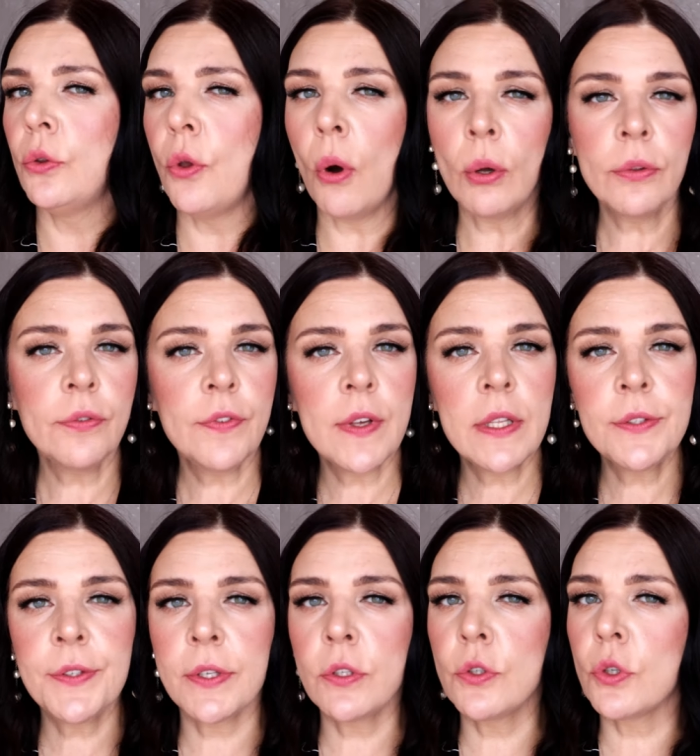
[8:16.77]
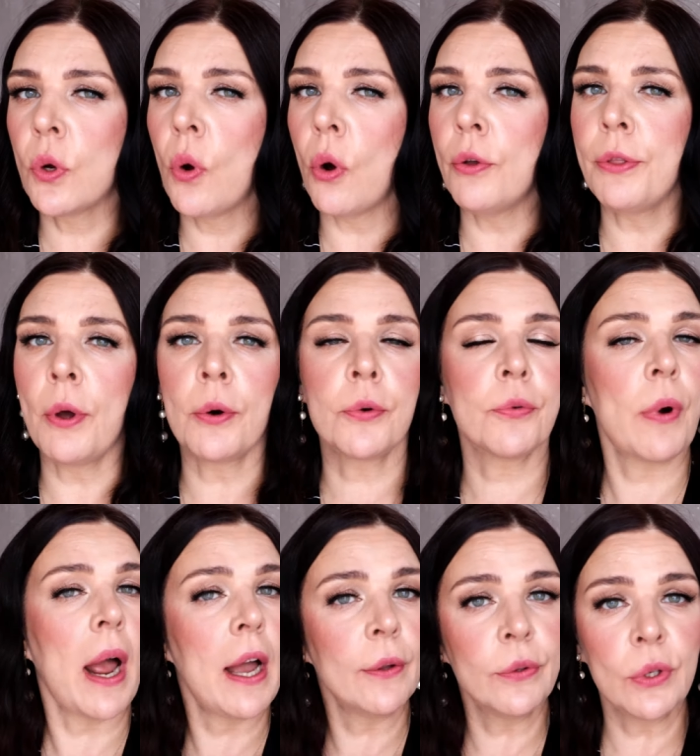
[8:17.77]
don't feel it's gonna
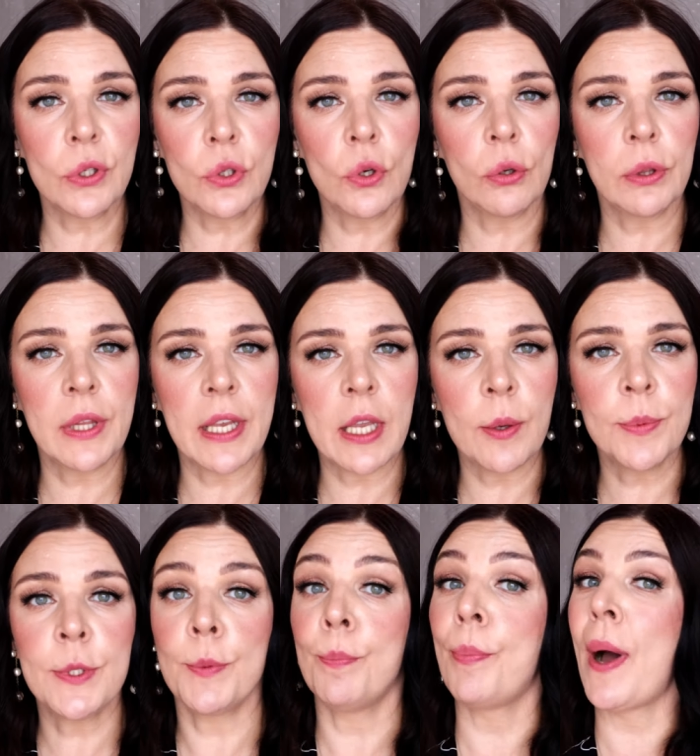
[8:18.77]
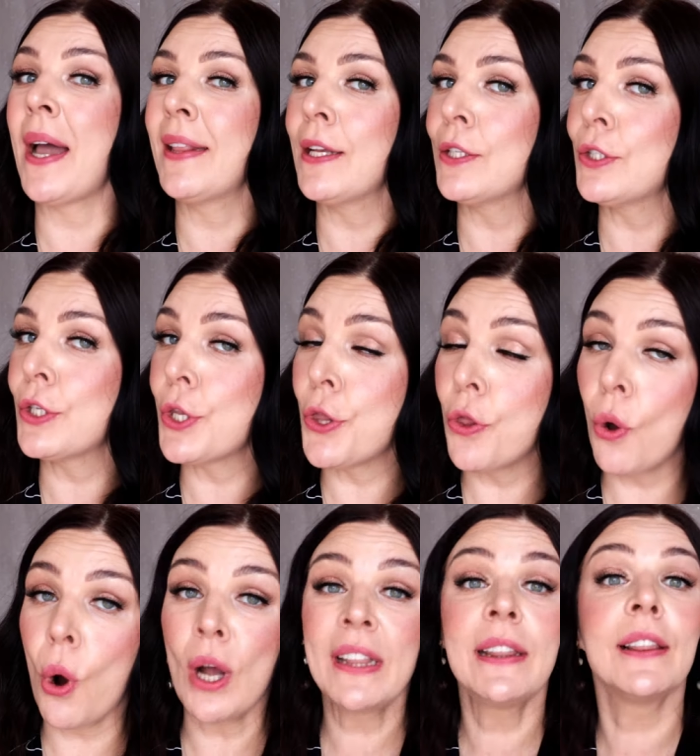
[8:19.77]
run on your lips but it's
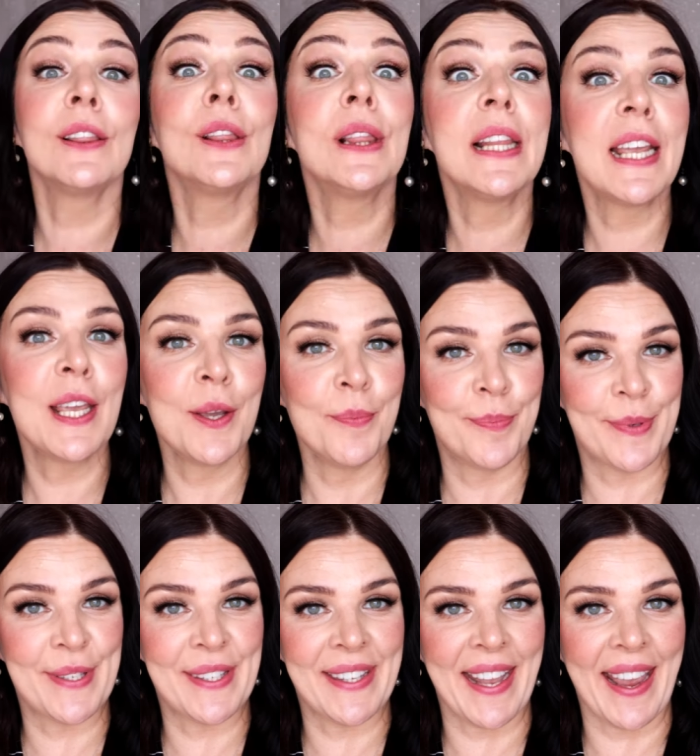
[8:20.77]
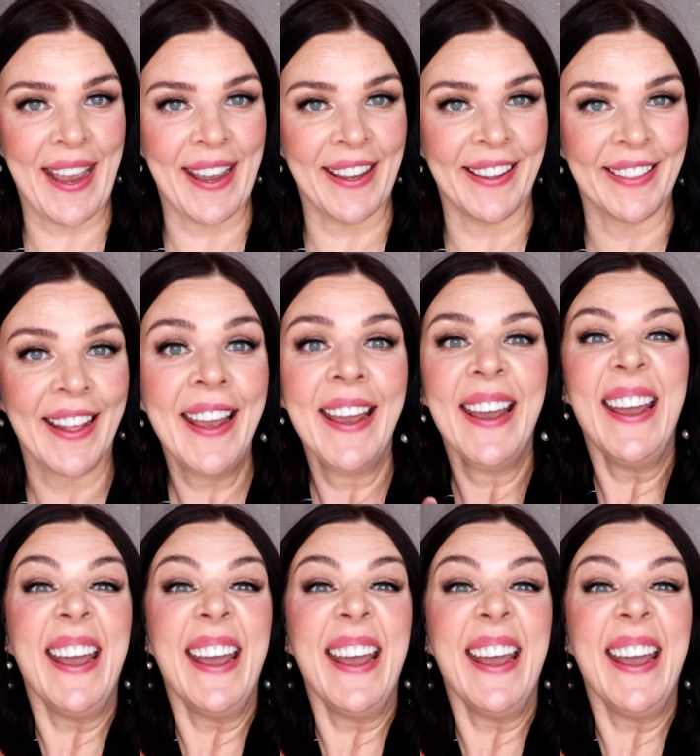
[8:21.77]
not lip stain